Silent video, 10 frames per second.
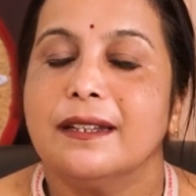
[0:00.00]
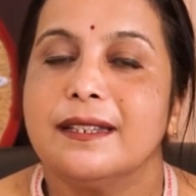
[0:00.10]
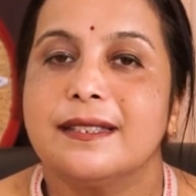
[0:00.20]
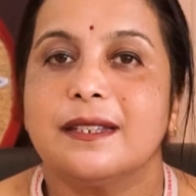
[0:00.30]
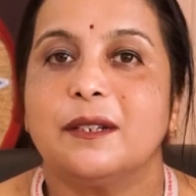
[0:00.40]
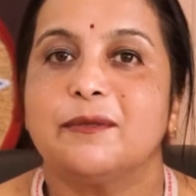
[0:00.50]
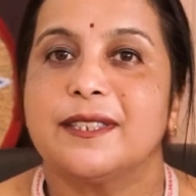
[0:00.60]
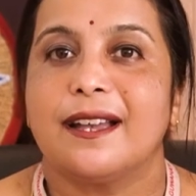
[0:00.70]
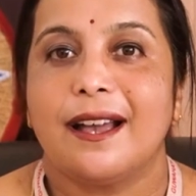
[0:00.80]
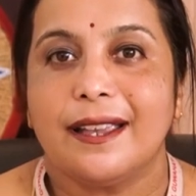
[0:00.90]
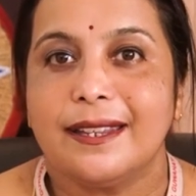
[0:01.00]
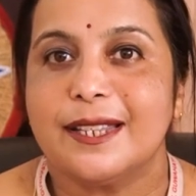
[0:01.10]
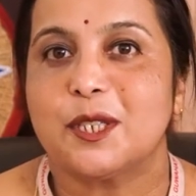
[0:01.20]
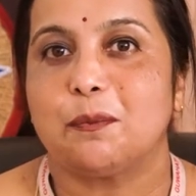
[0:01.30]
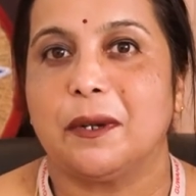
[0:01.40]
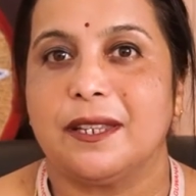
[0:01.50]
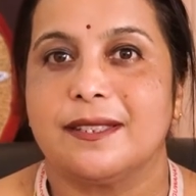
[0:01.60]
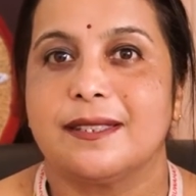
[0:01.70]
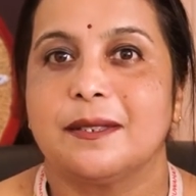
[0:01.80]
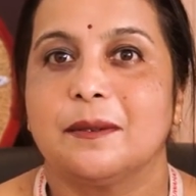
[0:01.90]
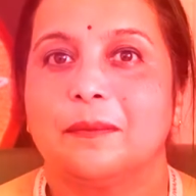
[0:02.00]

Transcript: deserves the highest praise.